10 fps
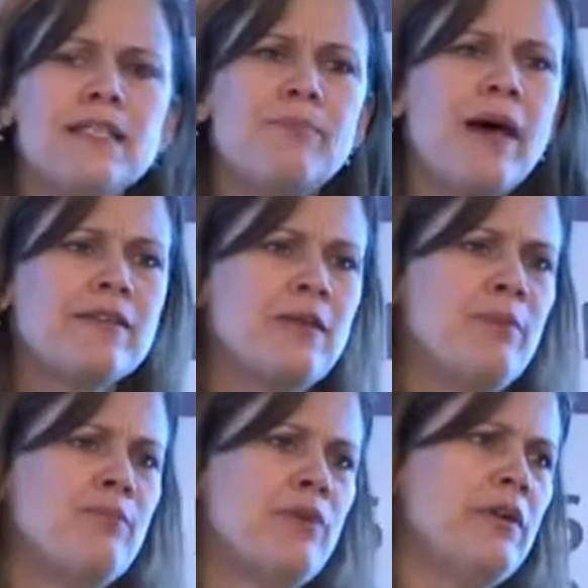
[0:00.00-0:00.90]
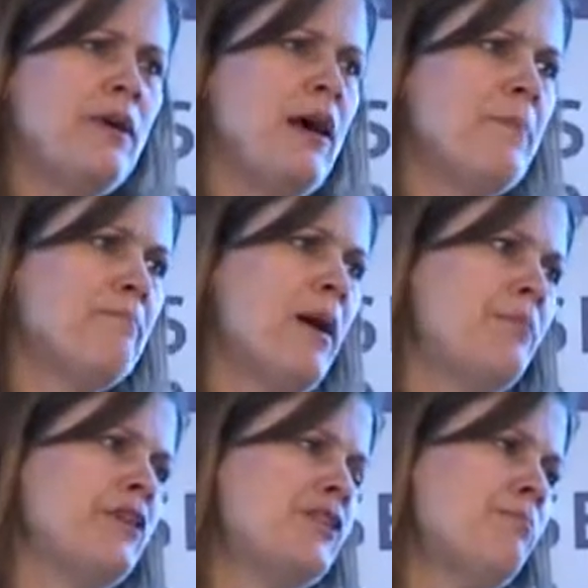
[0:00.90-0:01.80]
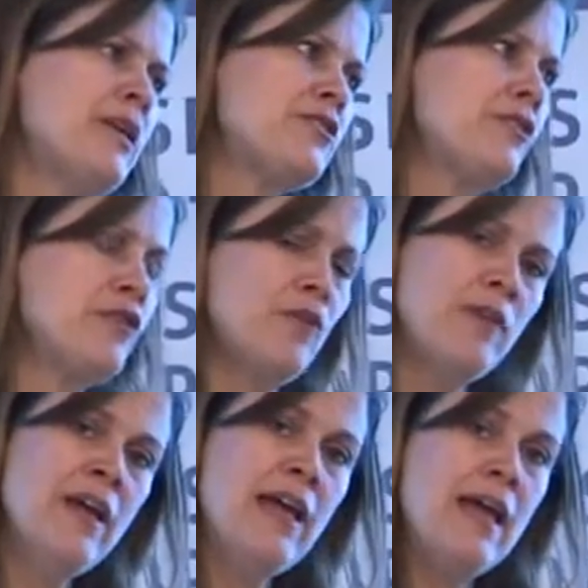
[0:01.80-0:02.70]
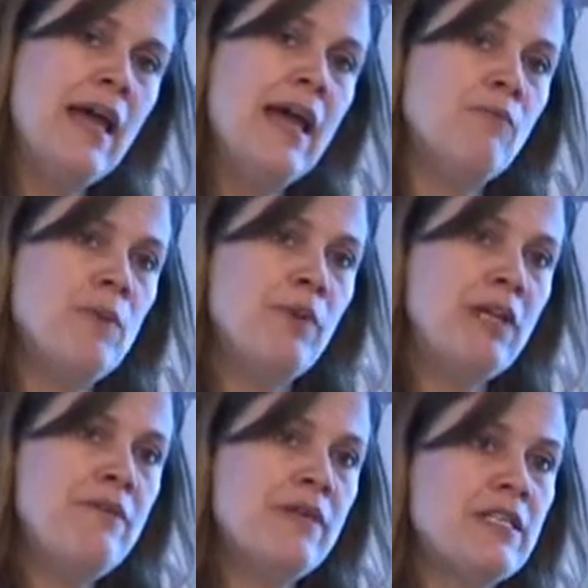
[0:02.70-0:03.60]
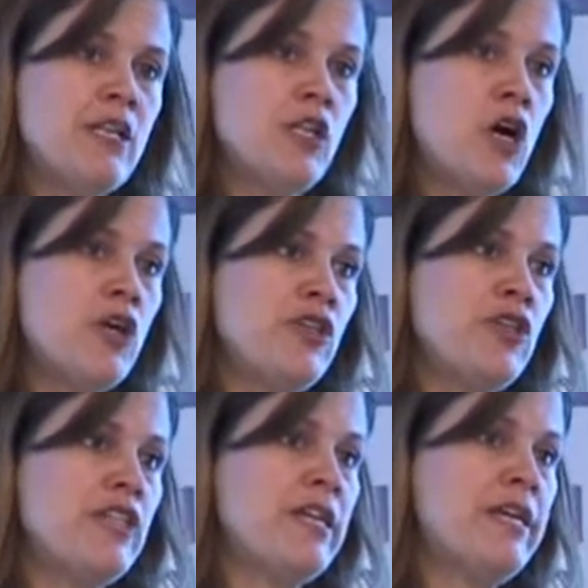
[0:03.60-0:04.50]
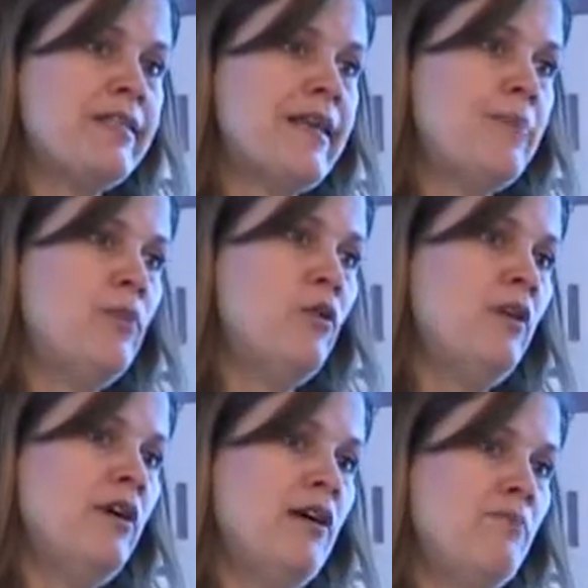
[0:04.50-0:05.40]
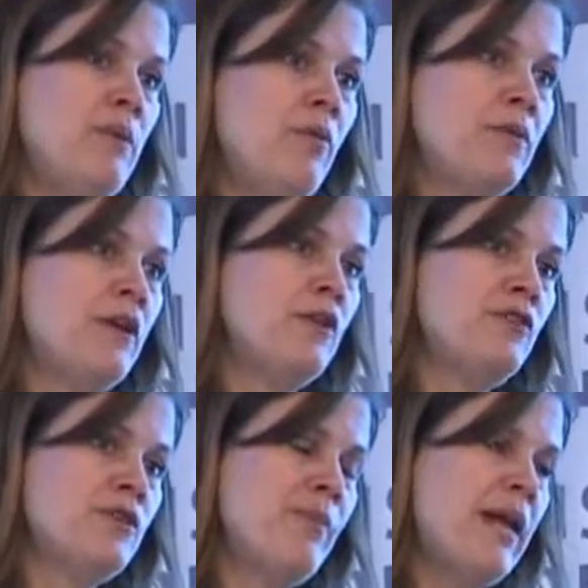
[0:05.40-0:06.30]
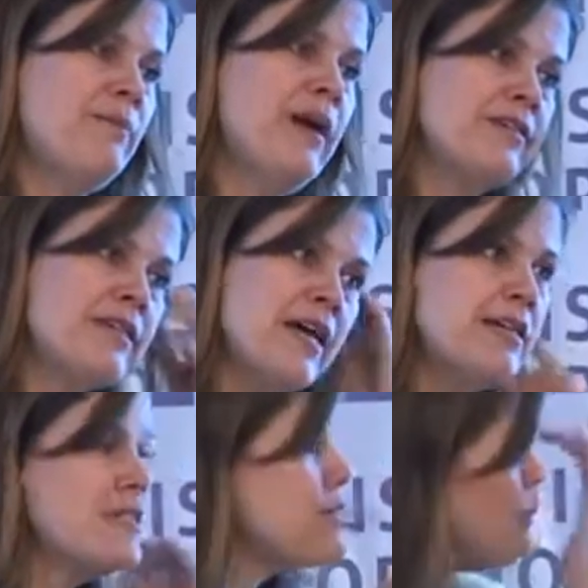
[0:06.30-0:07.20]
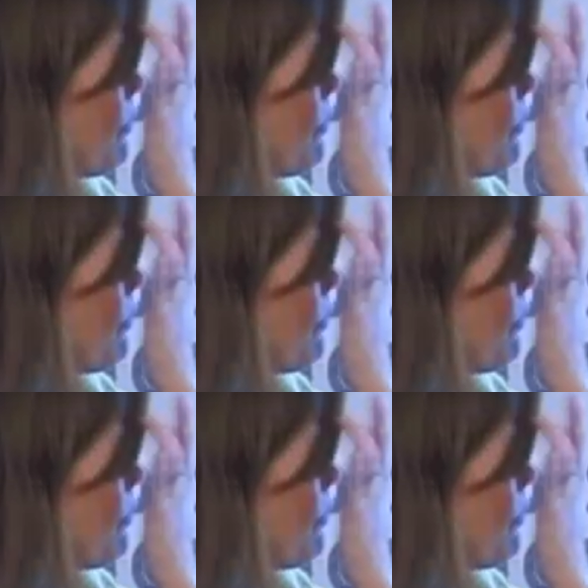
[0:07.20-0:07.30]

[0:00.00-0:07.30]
is about to be published in Muscle and Nerve, and we believe it's the largest sample of people with inclusion body myositis to